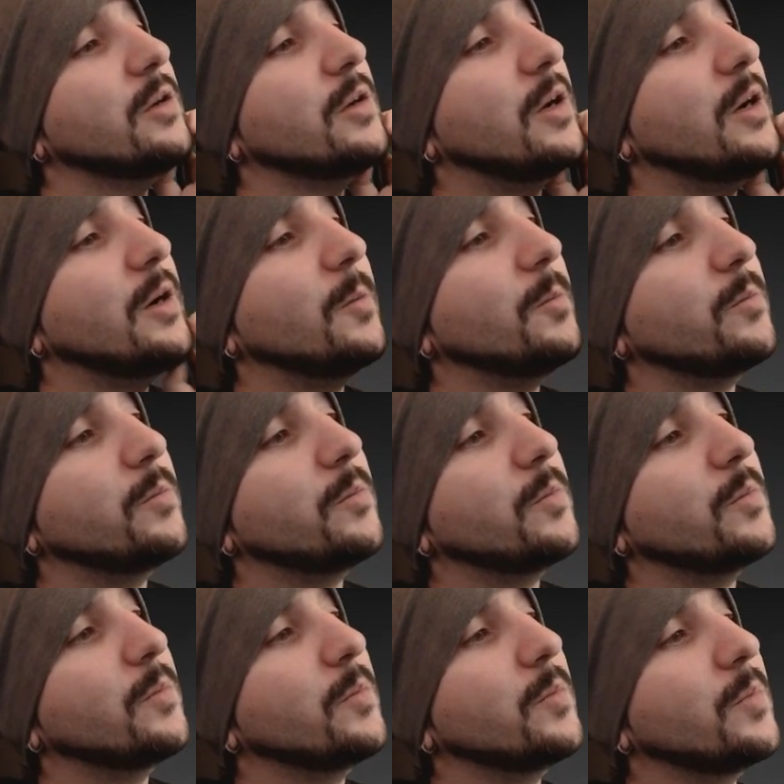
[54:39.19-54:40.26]
But
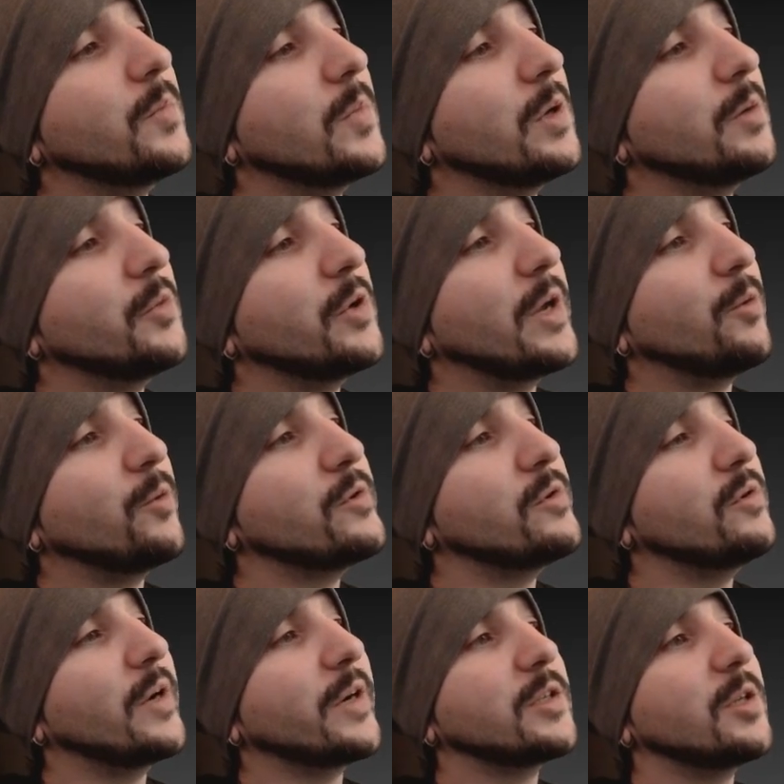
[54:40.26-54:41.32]
yeah, when we
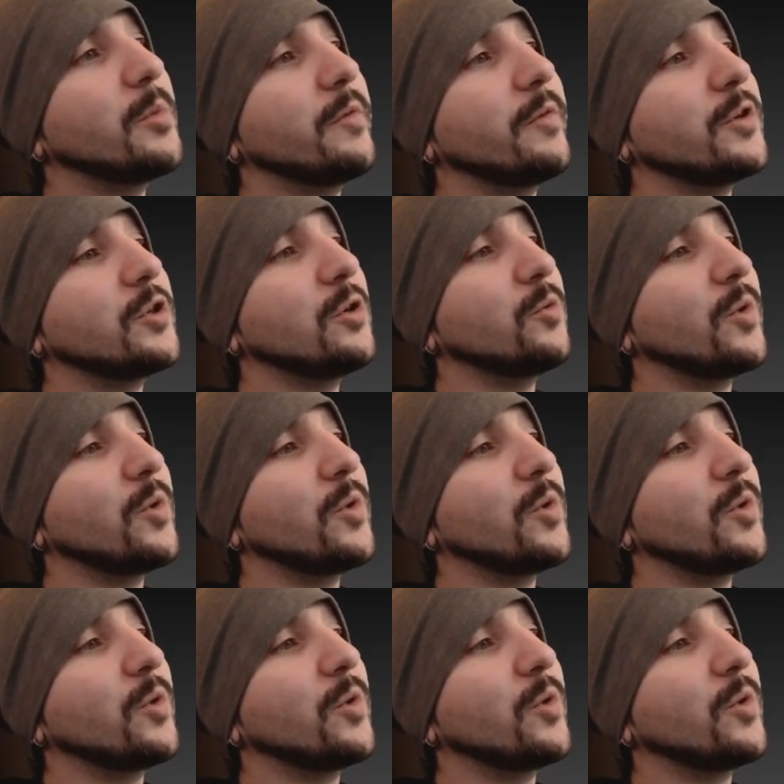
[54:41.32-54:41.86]
do next subdivision,